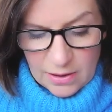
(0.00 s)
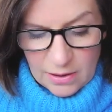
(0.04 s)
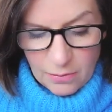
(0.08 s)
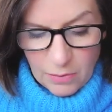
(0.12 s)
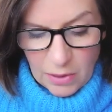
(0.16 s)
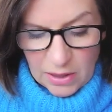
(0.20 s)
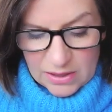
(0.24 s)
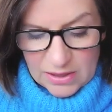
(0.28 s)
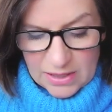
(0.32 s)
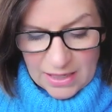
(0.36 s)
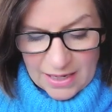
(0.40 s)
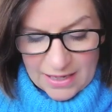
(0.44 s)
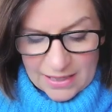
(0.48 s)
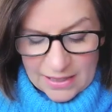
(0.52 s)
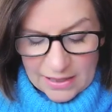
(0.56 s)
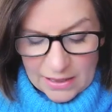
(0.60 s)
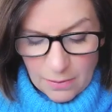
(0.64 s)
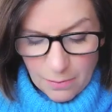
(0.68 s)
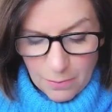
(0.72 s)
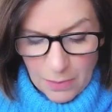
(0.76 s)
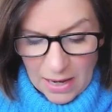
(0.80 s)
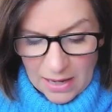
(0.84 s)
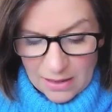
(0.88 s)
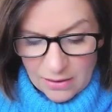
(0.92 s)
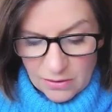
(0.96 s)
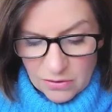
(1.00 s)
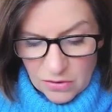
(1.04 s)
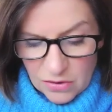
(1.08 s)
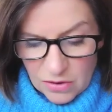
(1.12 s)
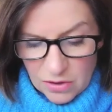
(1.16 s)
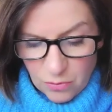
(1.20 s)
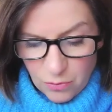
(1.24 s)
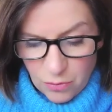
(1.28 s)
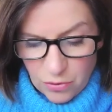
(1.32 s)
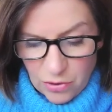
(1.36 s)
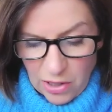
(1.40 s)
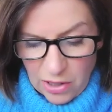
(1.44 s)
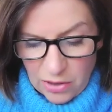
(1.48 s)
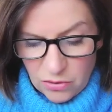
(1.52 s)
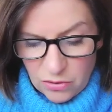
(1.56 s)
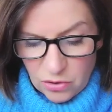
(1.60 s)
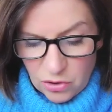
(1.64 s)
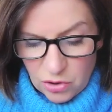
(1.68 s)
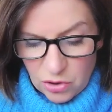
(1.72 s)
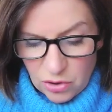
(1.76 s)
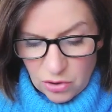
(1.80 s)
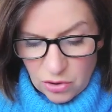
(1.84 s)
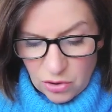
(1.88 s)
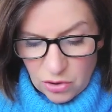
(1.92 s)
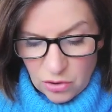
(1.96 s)
By taking a balanced
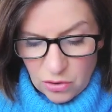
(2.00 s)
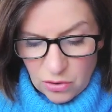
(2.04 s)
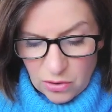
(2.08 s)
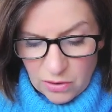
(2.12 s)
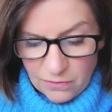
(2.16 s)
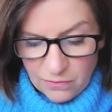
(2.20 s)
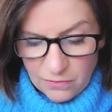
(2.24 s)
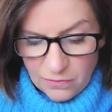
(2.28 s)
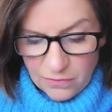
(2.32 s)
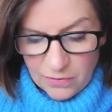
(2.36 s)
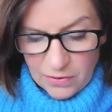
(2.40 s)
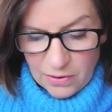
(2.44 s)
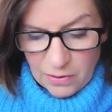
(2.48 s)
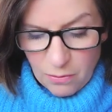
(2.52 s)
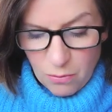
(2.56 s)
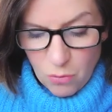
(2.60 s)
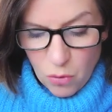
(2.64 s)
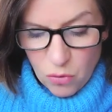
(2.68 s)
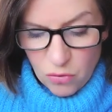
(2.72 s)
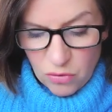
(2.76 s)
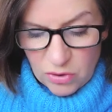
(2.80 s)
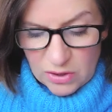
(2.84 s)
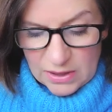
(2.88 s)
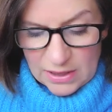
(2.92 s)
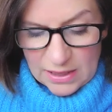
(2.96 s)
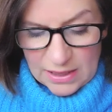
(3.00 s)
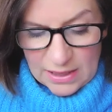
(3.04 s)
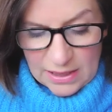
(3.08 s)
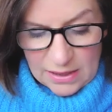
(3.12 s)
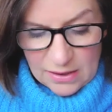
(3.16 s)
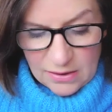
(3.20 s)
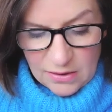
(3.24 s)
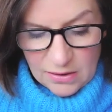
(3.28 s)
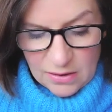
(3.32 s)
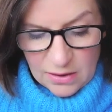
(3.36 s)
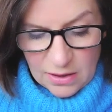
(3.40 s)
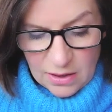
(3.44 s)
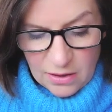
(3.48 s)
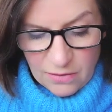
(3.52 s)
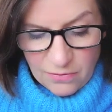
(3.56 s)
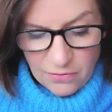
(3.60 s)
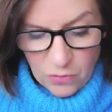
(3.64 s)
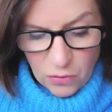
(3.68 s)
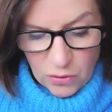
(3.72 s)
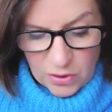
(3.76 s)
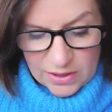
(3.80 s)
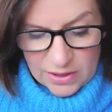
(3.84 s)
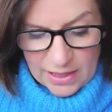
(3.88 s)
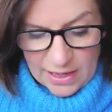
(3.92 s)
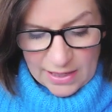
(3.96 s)
approach, you can feel more at ease and
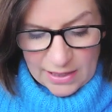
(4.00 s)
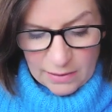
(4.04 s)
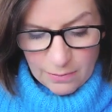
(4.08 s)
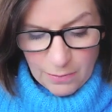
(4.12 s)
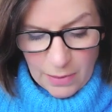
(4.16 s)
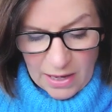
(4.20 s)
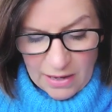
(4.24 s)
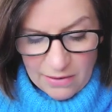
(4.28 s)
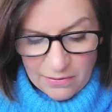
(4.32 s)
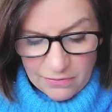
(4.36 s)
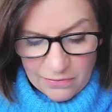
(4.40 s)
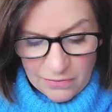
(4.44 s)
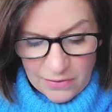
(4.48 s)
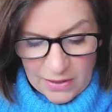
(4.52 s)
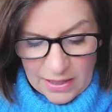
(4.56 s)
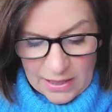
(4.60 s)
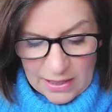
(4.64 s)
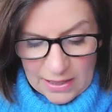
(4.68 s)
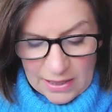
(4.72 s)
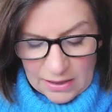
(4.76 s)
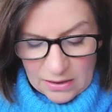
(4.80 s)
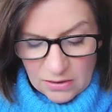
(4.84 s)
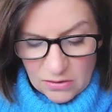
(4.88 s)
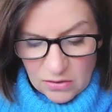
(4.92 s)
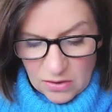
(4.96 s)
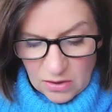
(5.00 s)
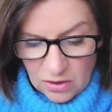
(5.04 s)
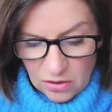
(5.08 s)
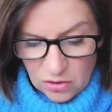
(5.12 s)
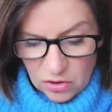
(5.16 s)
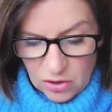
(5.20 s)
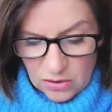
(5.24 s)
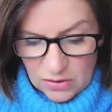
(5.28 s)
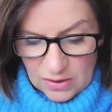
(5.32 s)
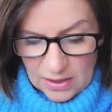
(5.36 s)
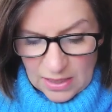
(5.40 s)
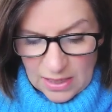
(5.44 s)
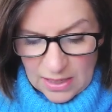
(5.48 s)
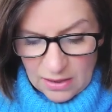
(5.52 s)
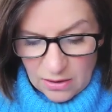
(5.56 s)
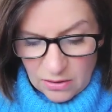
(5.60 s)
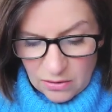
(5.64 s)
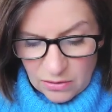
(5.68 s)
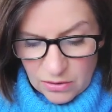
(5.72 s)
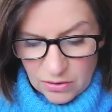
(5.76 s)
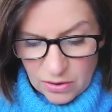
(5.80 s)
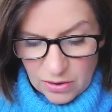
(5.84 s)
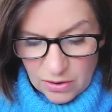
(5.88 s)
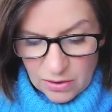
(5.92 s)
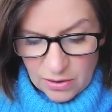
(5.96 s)
avoid any bad feelings such as
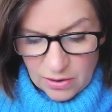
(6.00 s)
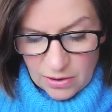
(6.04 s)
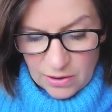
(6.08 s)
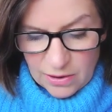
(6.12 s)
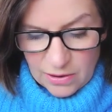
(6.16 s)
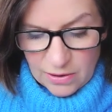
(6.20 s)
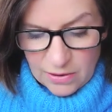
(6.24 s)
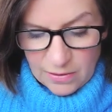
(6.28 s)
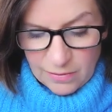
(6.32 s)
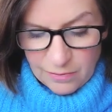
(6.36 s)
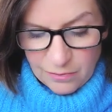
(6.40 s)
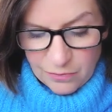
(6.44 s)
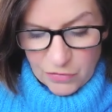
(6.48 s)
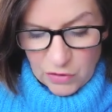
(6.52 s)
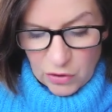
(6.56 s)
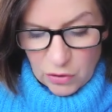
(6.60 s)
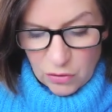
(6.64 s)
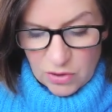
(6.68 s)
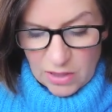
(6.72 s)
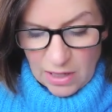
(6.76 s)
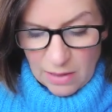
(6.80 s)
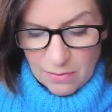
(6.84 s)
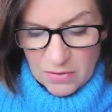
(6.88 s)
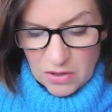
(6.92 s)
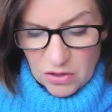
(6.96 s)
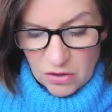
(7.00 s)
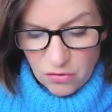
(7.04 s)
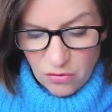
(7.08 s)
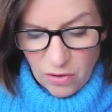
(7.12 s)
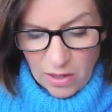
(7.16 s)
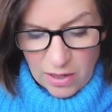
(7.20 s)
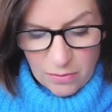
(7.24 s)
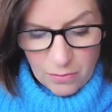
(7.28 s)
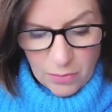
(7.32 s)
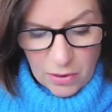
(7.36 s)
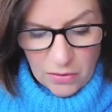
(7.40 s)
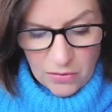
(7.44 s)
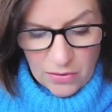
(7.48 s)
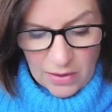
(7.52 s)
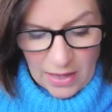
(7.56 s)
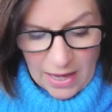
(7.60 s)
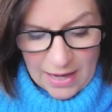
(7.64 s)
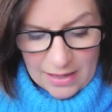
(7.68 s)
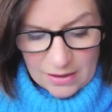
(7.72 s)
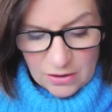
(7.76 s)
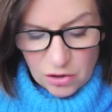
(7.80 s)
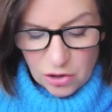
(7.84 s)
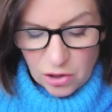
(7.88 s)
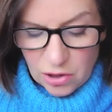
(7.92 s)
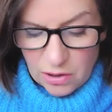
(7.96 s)
guilt. You demonstrate both
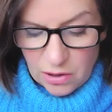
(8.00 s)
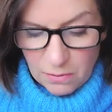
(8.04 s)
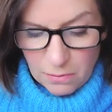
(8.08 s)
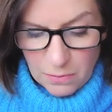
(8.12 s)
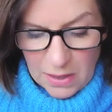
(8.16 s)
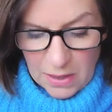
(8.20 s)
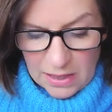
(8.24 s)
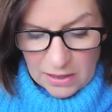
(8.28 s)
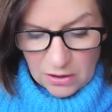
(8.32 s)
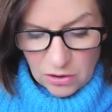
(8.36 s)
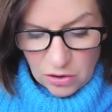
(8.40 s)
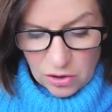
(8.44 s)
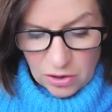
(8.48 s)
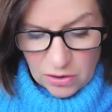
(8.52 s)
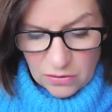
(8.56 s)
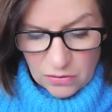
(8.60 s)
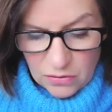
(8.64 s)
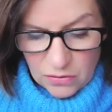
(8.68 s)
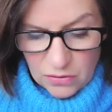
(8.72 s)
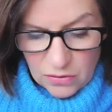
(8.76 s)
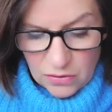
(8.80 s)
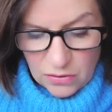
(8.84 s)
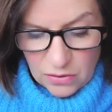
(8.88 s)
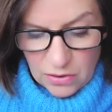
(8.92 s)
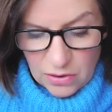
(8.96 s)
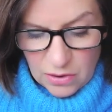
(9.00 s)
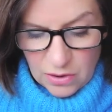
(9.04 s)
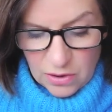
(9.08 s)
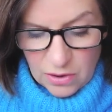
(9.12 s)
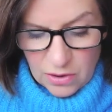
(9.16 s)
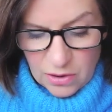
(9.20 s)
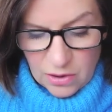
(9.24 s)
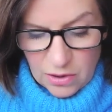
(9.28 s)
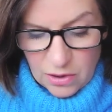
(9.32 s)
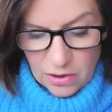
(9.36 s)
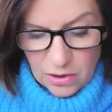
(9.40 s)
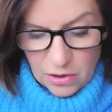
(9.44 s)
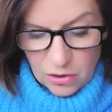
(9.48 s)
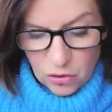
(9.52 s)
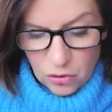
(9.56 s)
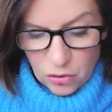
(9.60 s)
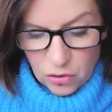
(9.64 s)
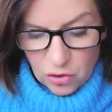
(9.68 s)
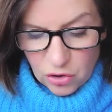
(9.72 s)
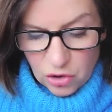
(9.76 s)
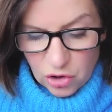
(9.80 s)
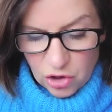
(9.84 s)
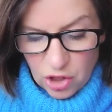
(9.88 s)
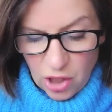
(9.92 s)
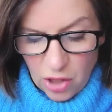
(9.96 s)
action and patience. You
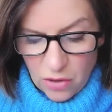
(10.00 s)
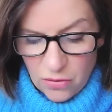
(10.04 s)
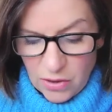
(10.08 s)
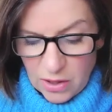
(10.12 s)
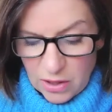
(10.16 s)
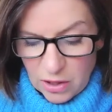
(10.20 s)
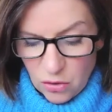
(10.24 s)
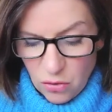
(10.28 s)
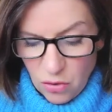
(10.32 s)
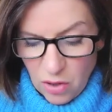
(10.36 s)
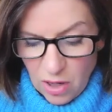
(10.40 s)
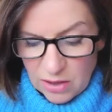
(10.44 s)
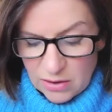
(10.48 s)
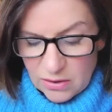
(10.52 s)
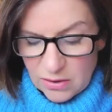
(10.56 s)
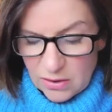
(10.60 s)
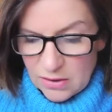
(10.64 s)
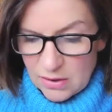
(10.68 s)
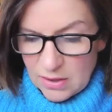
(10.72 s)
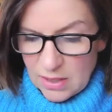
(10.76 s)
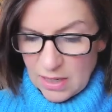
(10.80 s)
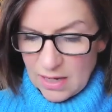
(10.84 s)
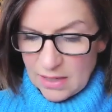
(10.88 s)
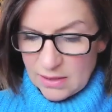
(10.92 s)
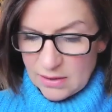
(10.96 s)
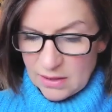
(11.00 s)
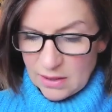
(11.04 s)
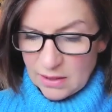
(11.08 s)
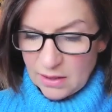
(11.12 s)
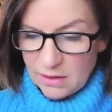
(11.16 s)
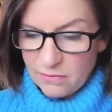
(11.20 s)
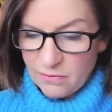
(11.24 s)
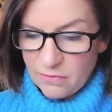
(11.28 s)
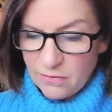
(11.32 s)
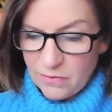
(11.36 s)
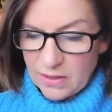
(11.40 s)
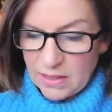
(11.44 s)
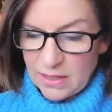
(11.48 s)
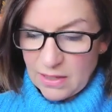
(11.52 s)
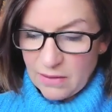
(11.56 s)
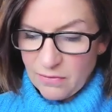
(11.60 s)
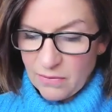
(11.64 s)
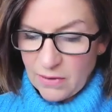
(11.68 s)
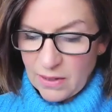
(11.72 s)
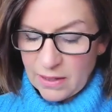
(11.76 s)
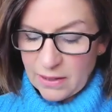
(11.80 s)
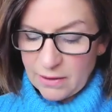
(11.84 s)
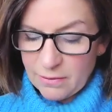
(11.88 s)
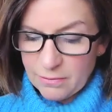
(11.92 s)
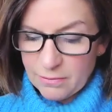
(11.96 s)
can show that you're understanding and
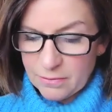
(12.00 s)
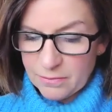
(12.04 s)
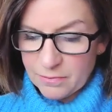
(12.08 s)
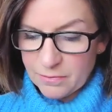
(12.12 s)
forgiving.